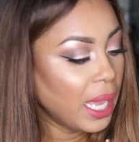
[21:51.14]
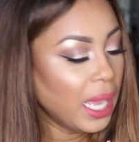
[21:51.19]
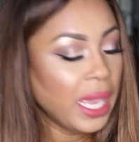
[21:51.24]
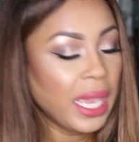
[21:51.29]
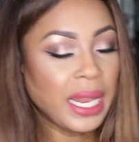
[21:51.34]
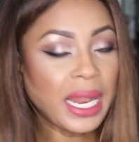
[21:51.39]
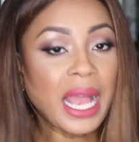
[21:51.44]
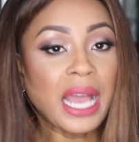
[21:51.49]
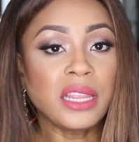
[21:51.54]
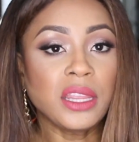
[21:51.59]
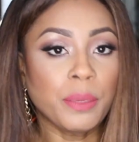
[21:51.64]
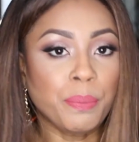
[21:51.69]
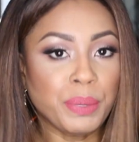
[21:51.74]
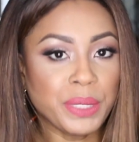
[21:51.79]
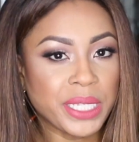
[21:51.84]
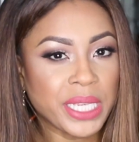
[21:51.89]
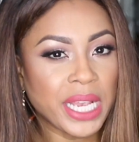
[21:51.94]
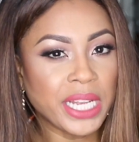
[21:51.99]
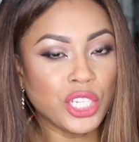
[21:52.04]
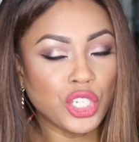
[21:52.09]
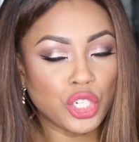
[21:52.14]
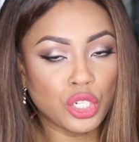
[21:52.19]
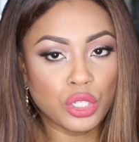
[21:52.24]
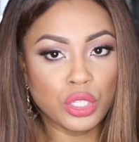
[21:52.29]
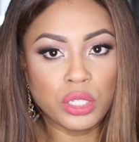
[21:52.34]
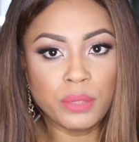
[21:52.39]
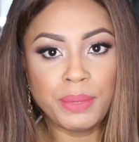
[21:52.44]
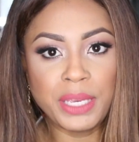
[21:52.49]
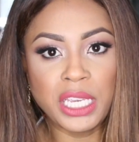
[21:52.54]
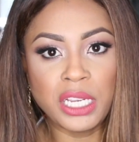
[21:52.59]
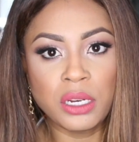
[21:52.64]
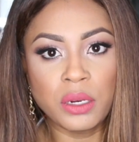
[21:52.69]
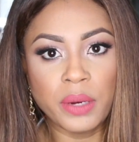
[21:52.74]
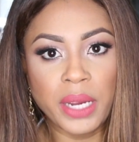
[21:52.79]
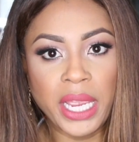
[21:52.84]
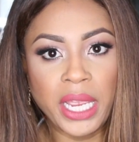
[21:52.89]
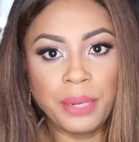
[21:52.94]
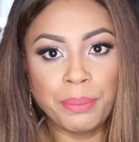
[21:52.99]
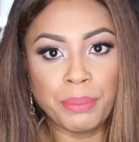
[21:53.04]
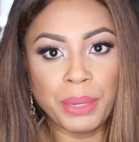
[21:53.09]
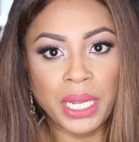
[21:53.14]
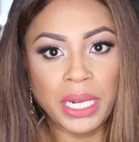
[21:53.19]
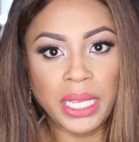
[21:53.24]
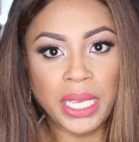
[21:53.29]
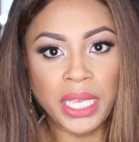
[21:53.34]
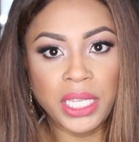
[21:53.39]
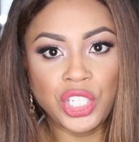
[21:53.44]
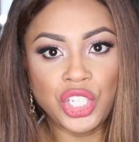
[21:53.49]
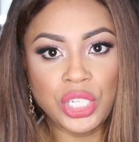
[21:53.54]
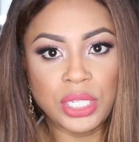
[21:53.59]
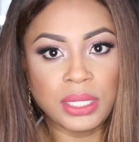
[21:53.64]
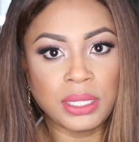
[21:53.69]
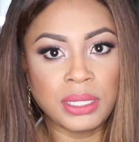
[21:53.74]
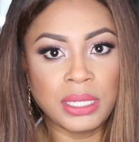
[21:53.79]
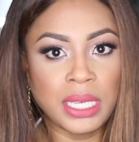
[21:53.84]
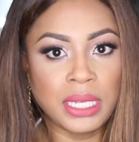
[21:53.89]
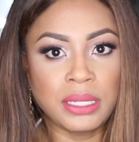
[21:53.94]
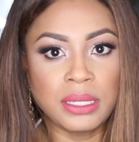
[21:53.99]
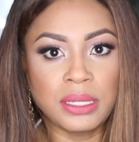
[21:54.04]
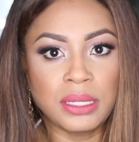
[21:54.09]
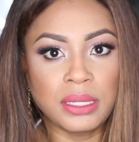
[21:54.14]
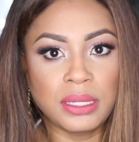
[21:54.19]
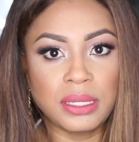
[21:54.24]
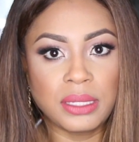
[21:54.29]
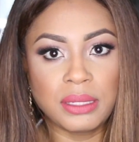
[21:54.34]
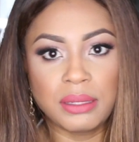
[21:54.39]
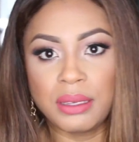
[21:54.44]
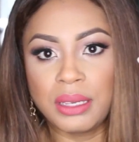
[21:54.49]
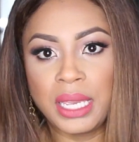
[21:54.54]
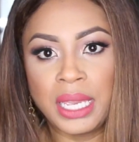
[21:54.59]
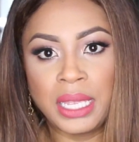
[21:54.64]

It had the potential to be great, but it just didn't.